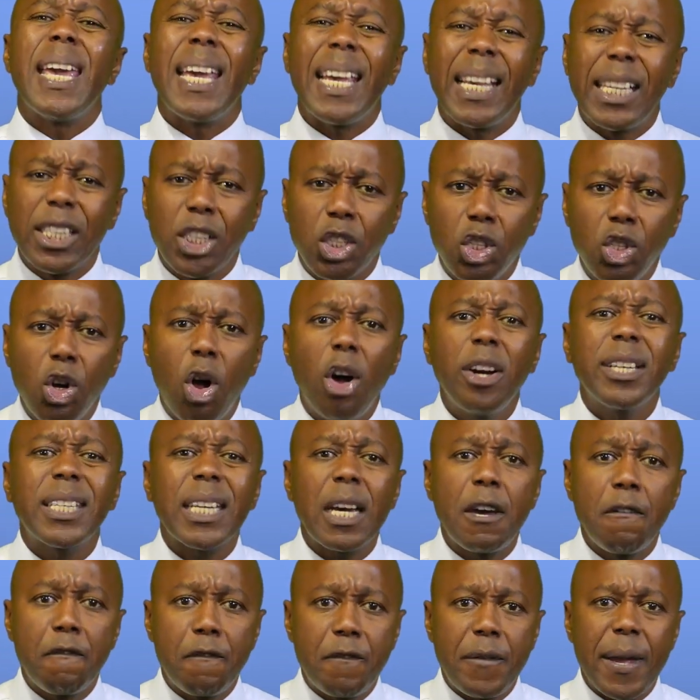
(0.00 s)
is not
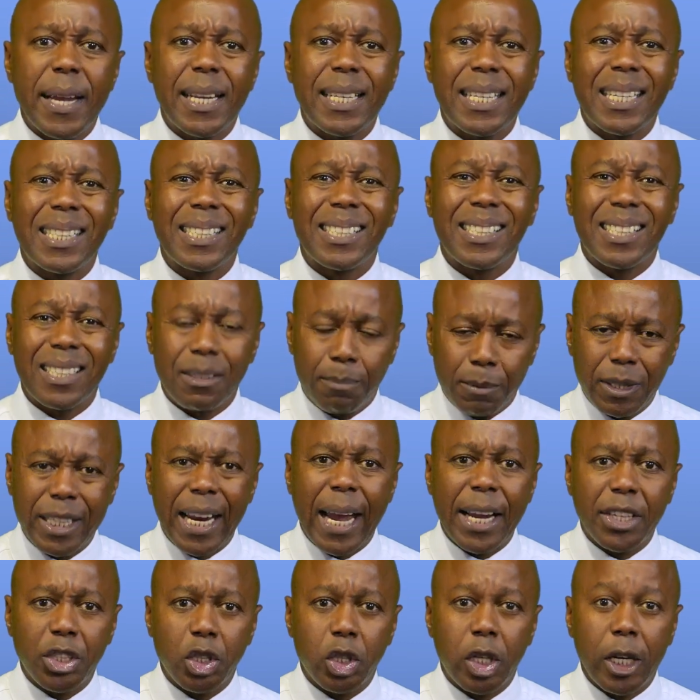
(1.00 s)
affected
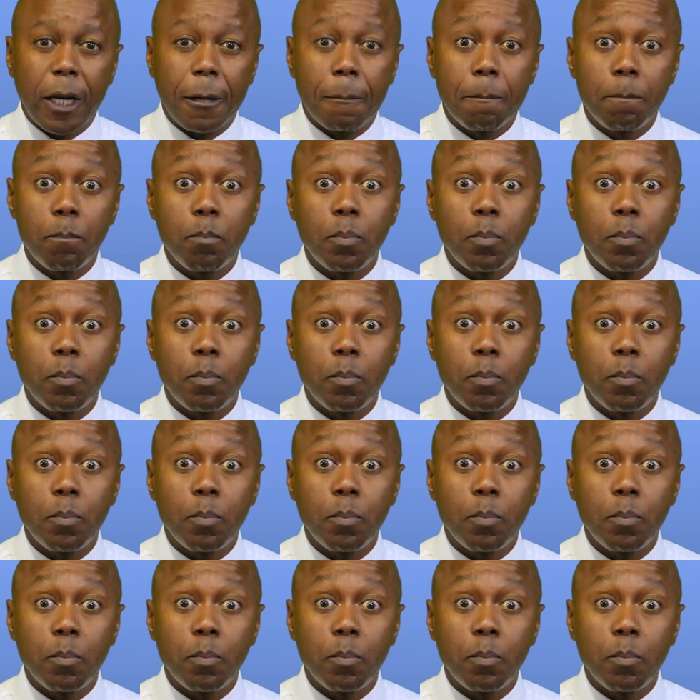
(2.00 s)
substantially.